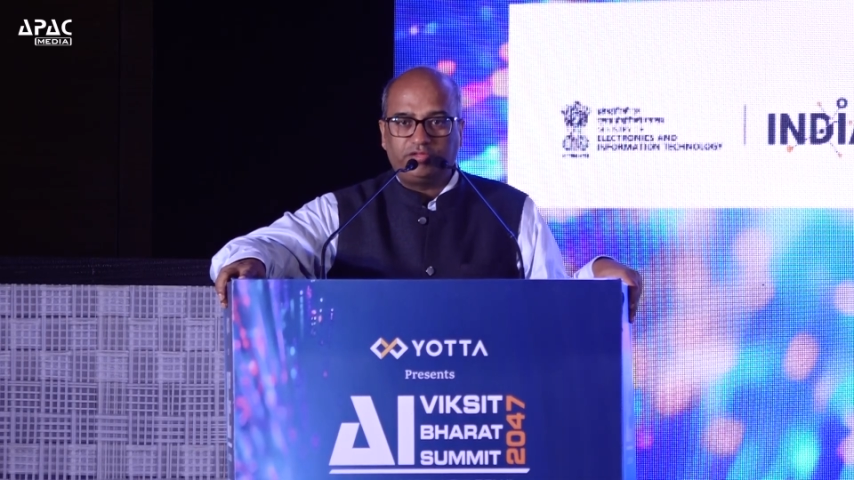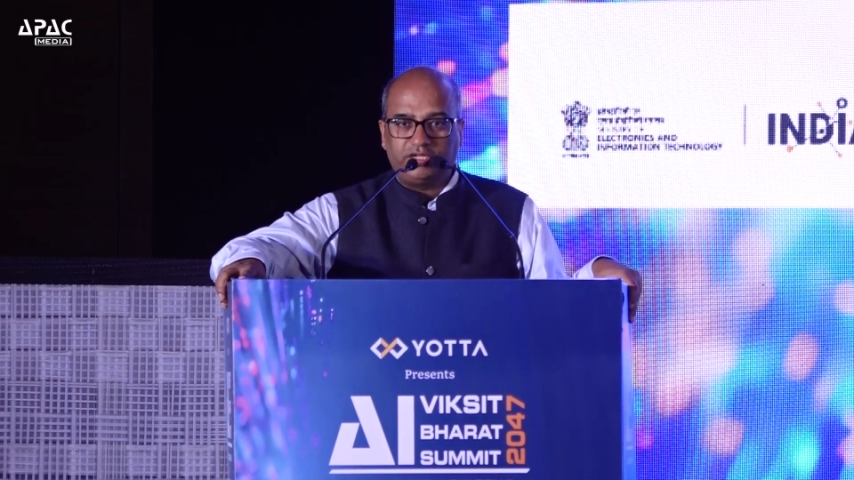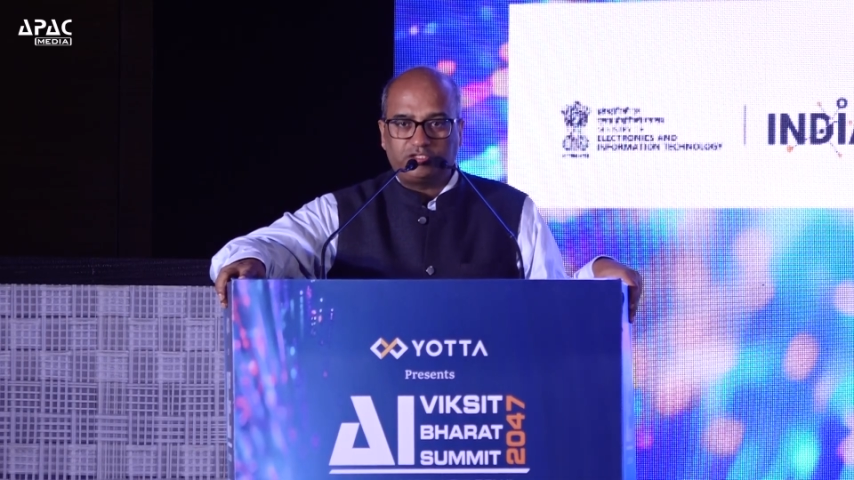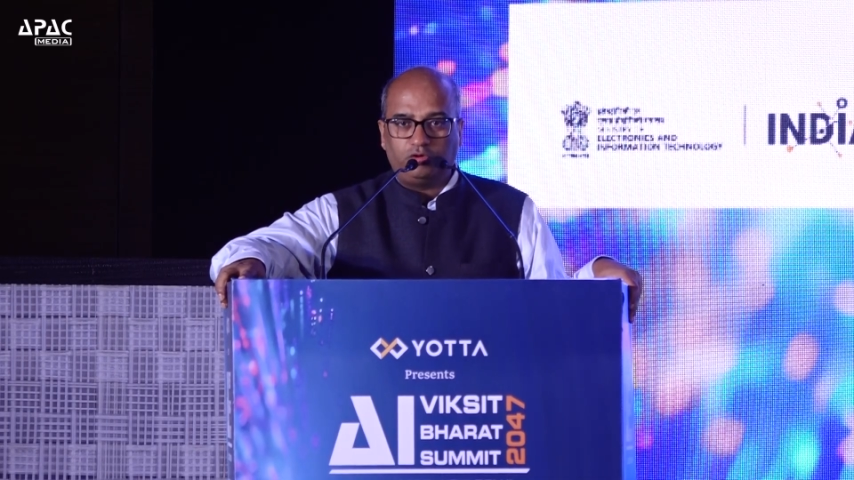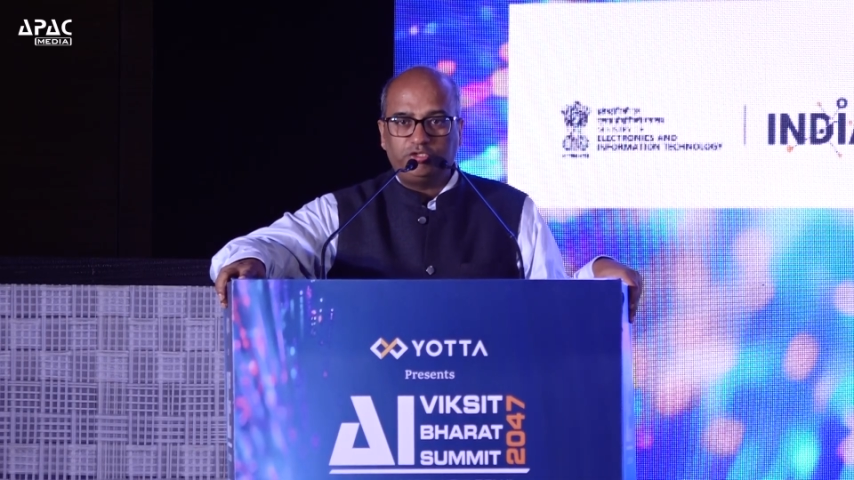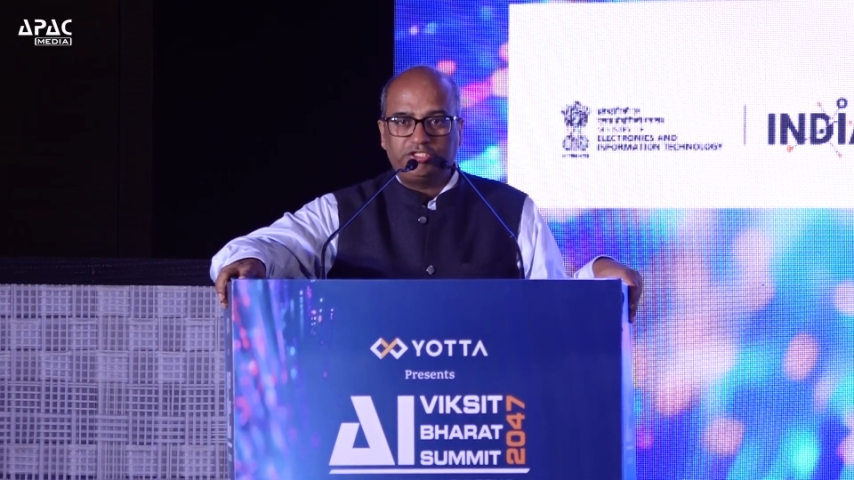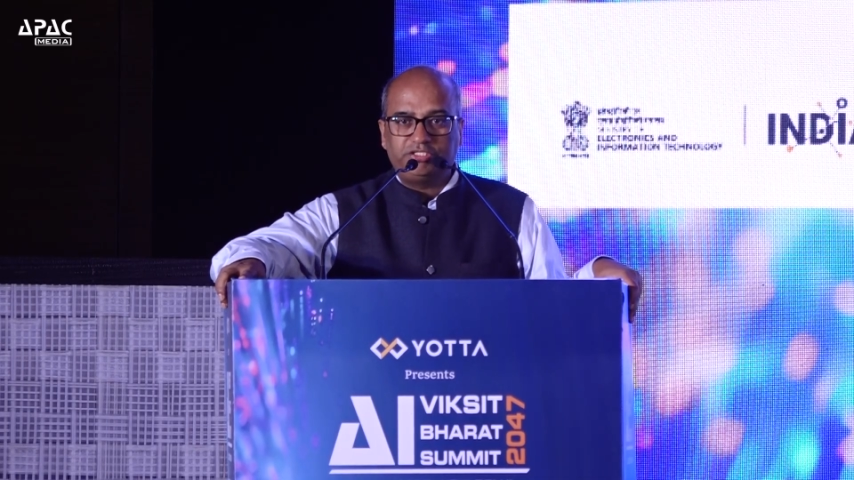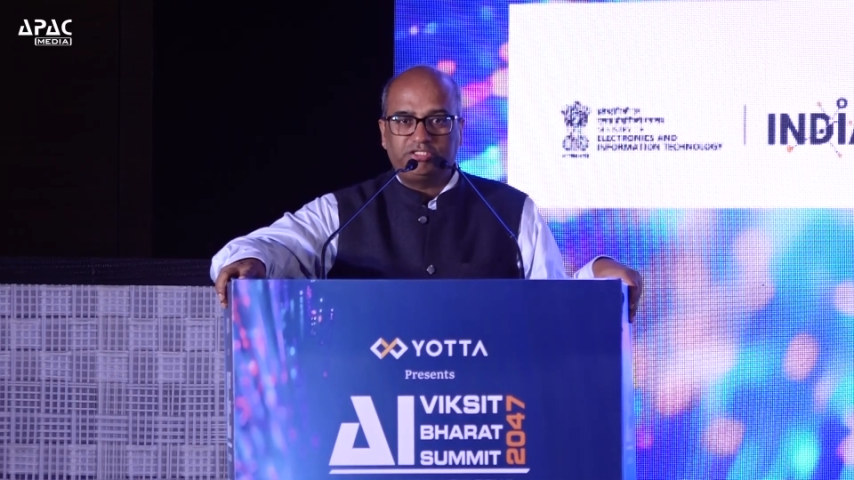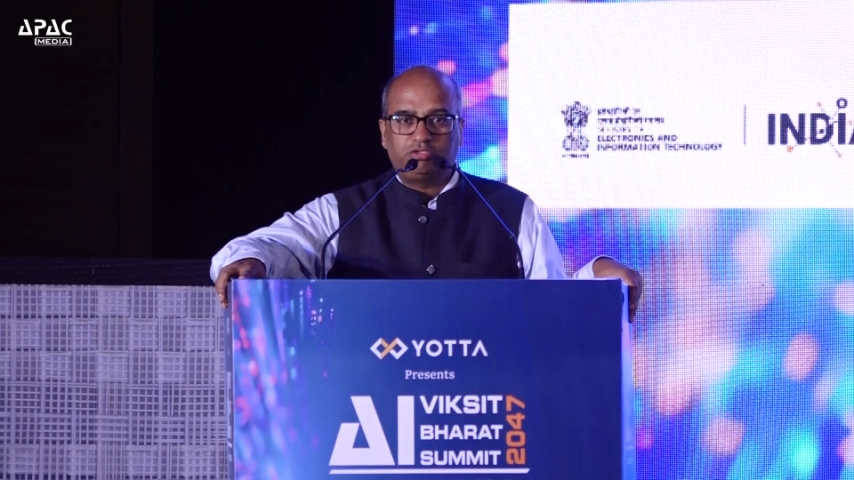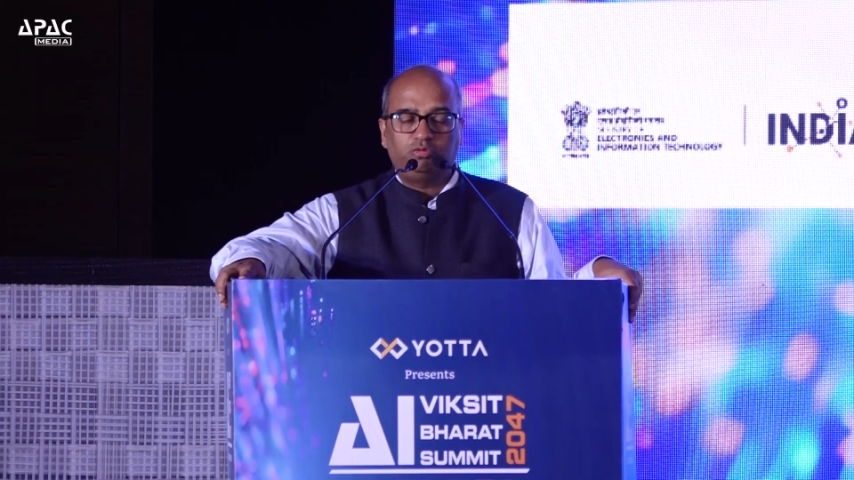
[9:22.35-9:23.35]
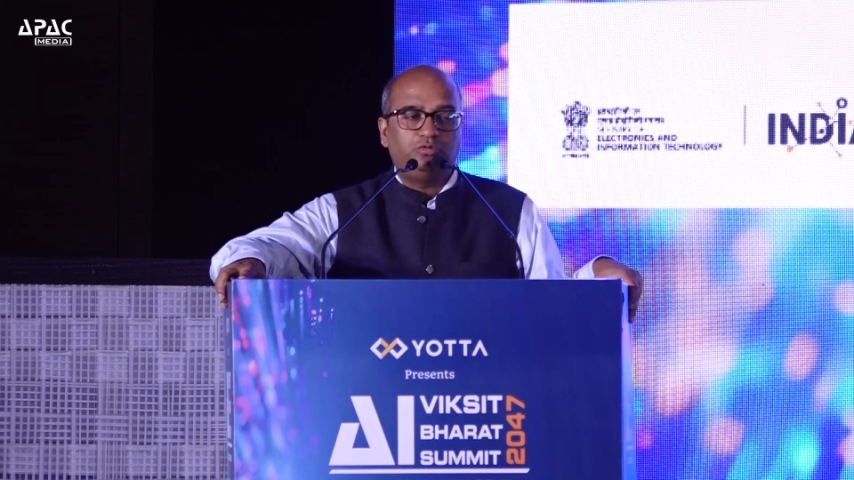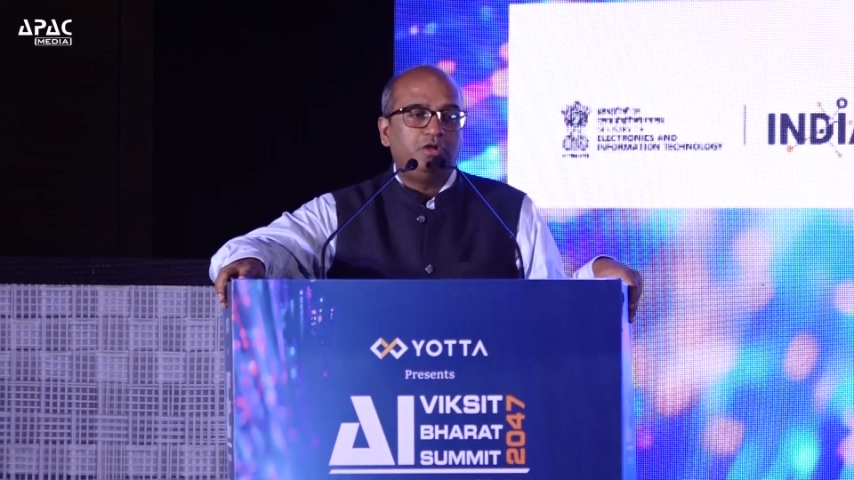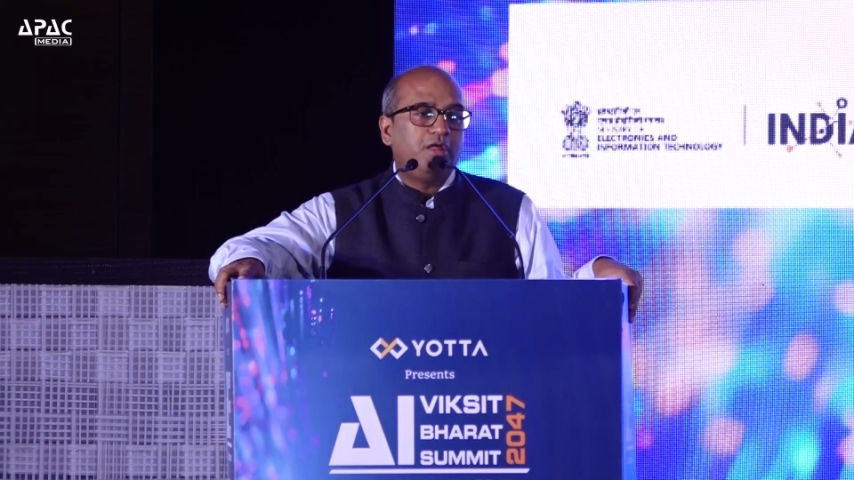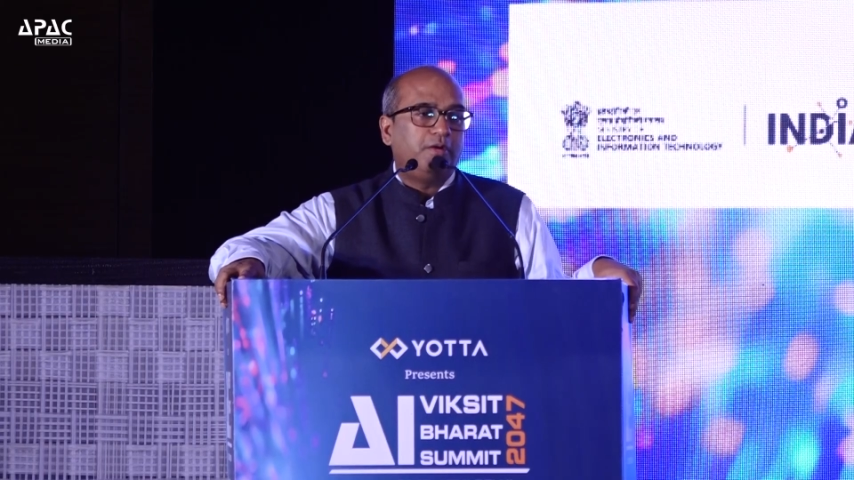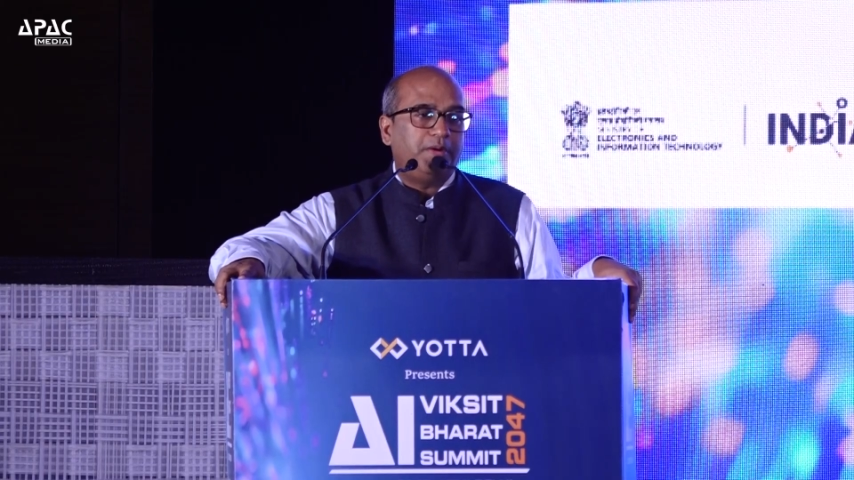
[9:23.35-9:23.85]
their solutions to
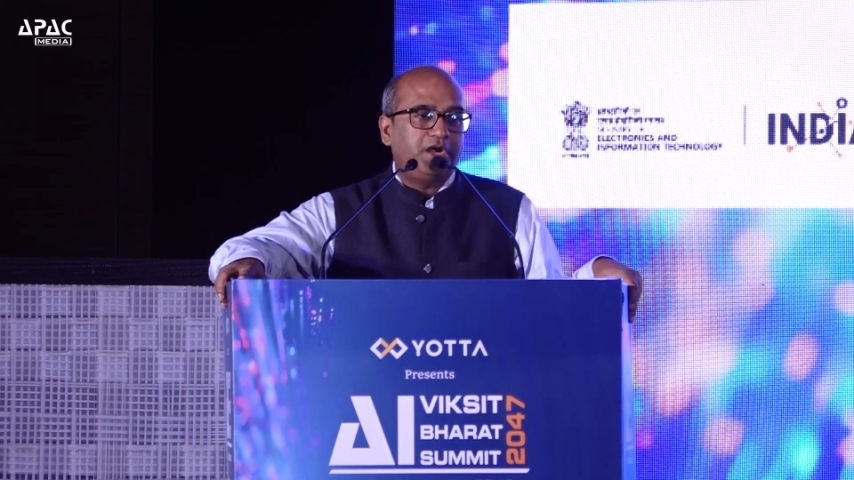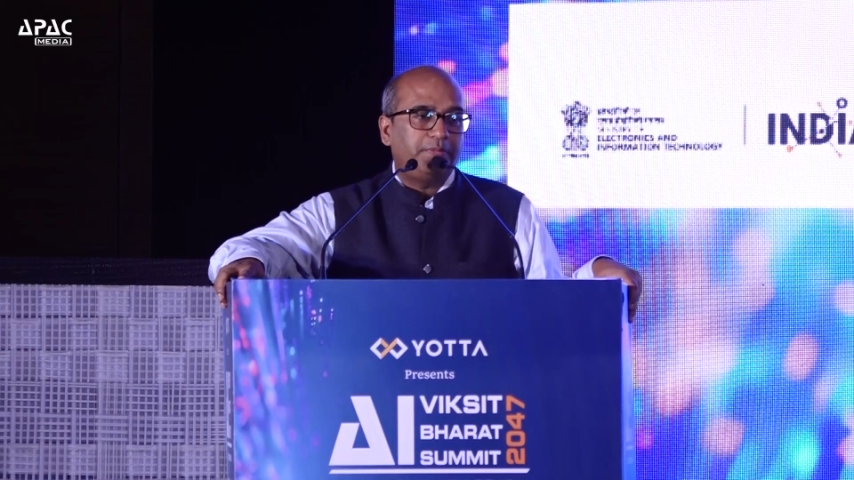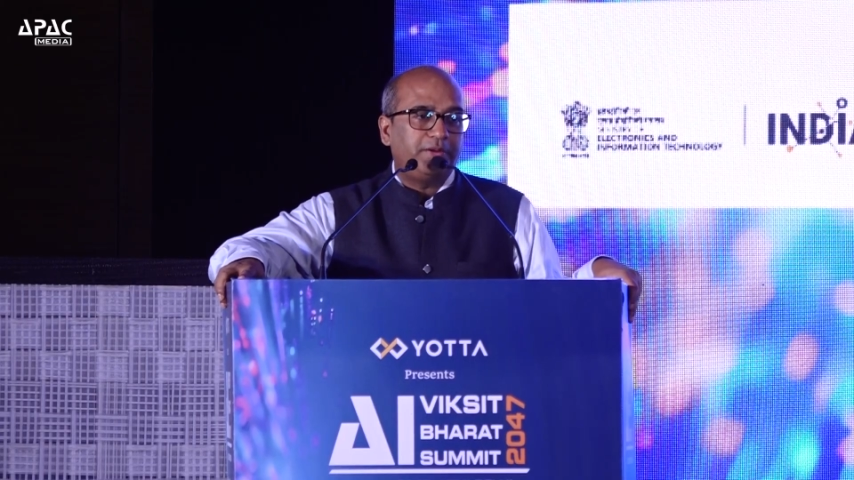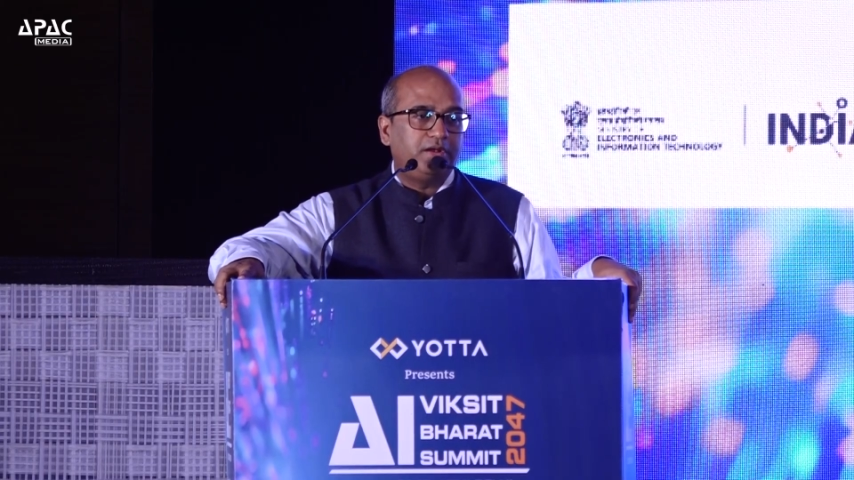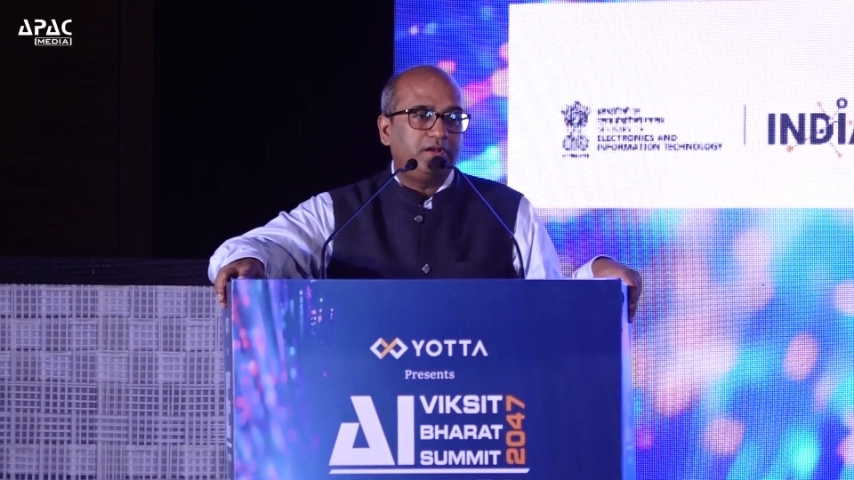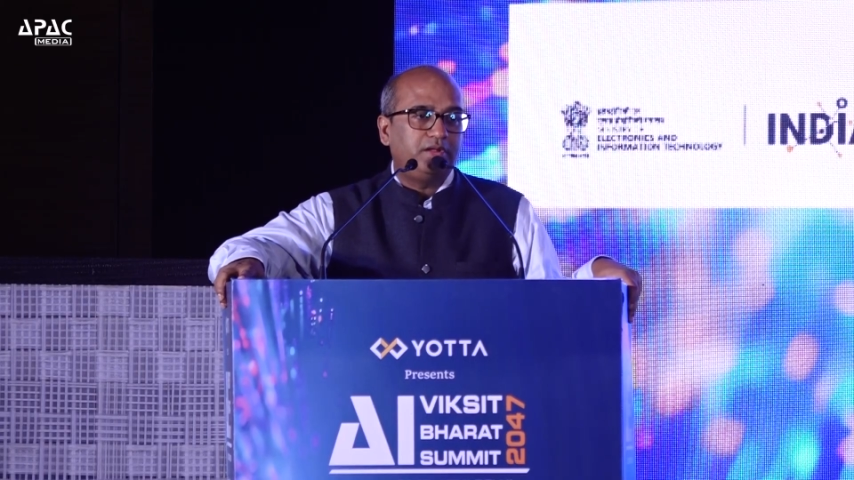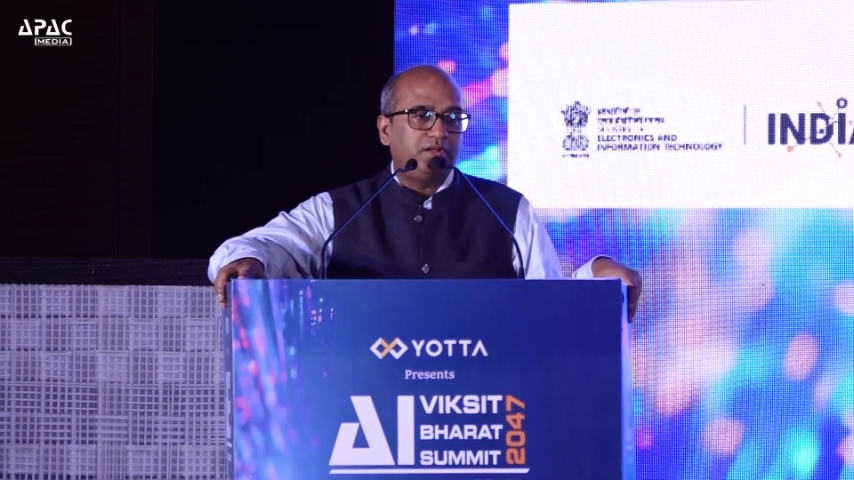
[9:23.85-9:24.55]
multiple